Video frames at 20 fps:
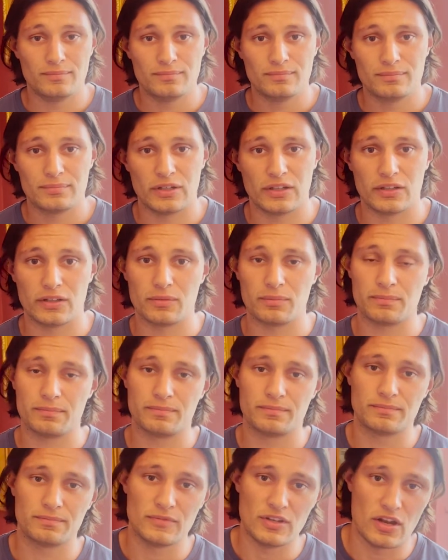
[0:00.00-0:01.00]
but
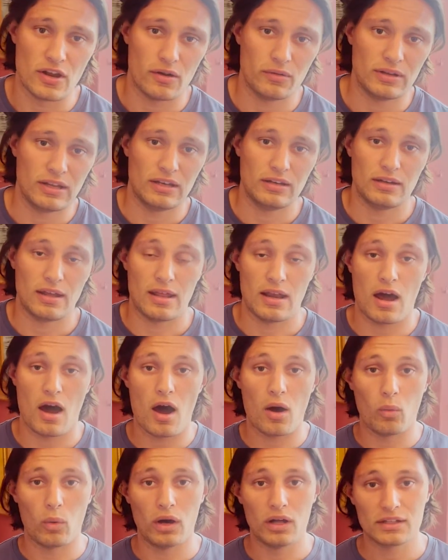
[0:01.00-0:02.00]
in
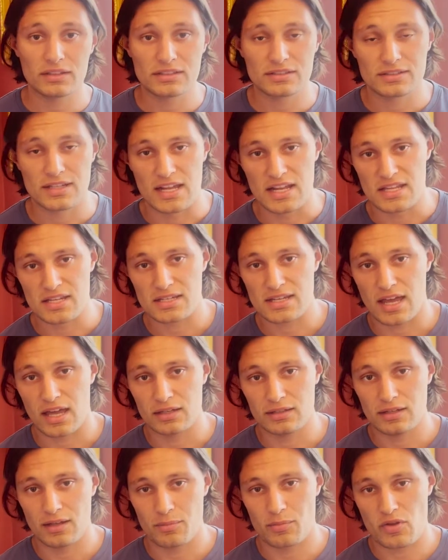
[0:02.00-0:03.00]
our world, tenants get
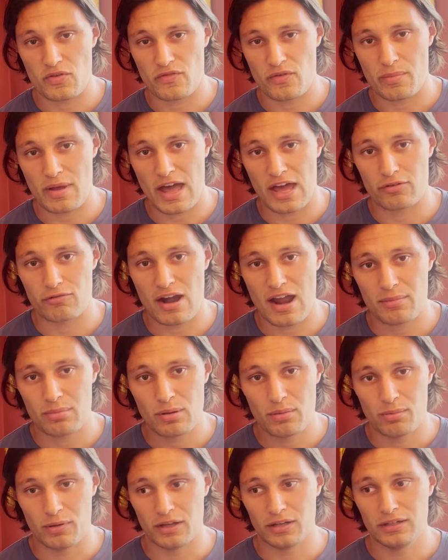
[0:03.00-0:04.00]
a bit of a bad rap,
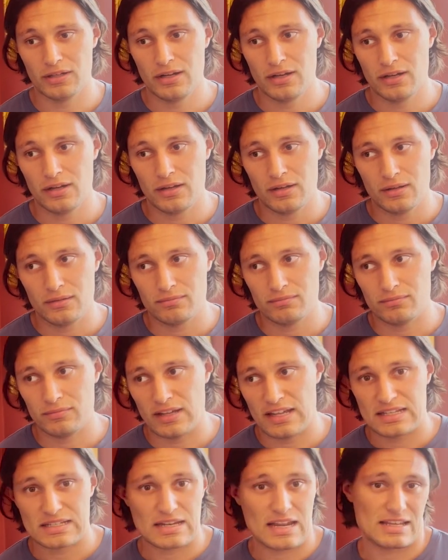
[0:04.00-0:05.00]
but
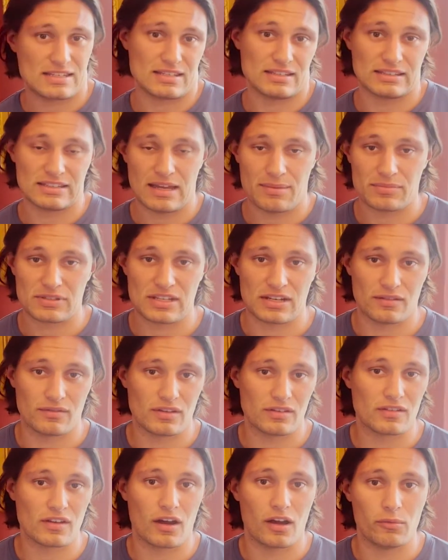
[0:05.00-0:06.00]
it's less than 10% of the
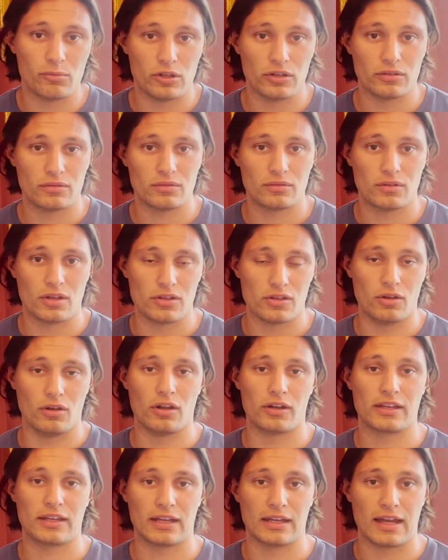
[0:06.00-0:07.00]
time that you're
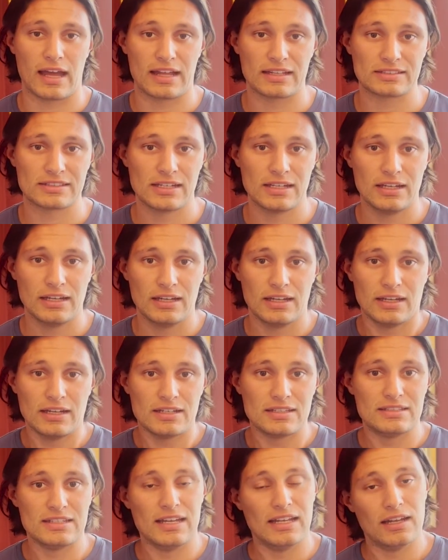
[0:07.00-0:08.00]
looking at
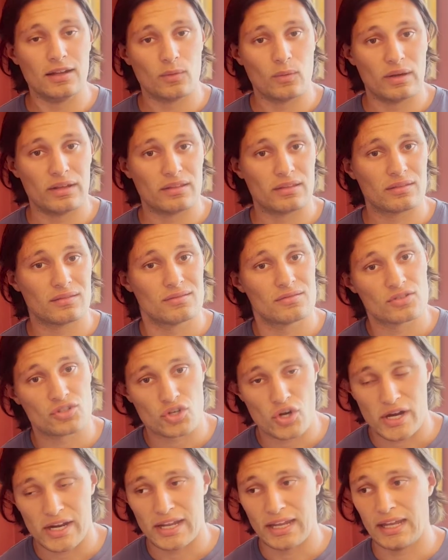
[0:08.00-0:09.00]
dealing with
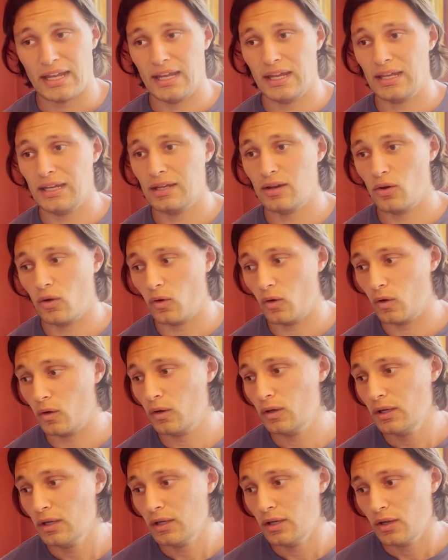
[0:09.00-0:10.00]
tricky or
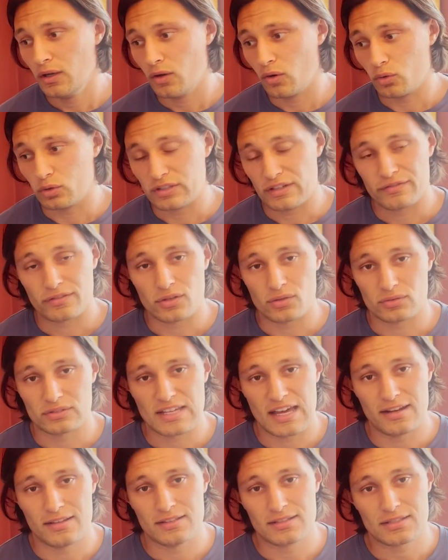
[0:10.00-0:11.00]
difficult
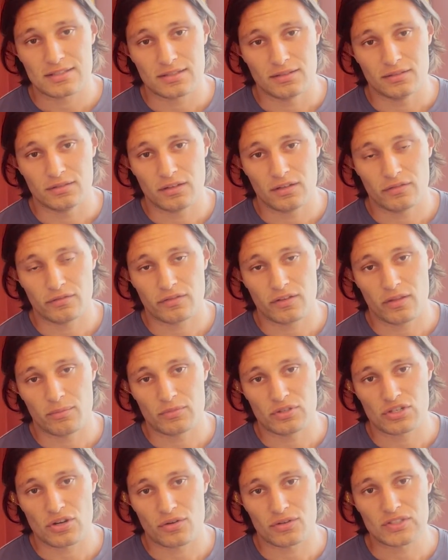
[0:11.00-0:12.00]
tenants, and for the
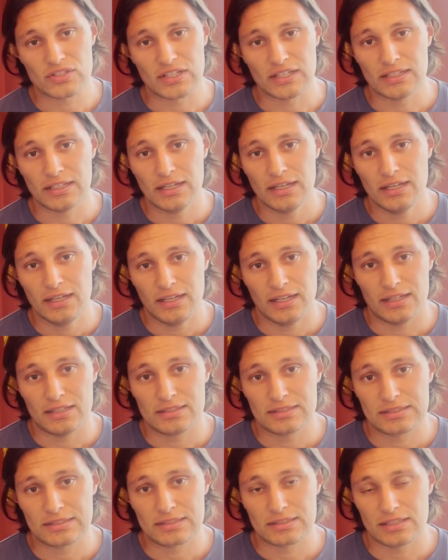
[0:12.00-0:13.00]
majority,
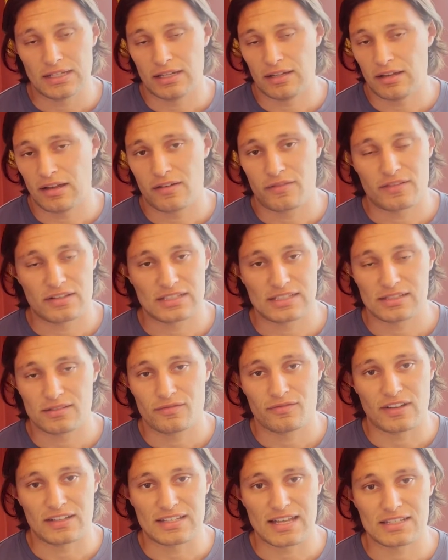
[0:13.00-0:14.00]
it's a
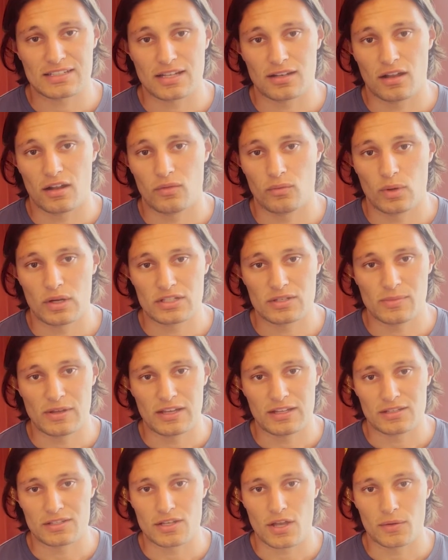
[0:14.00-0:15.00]
fantastic line of work to be
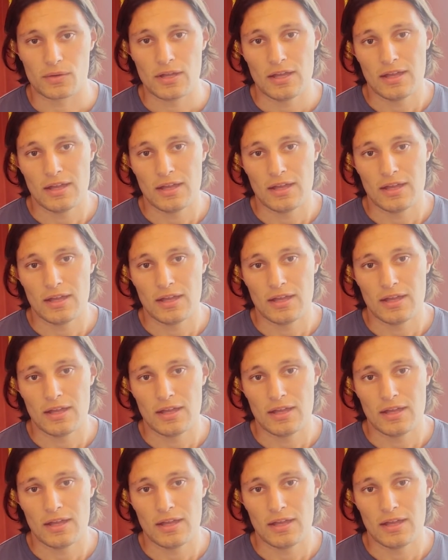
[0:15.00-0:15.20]
in. So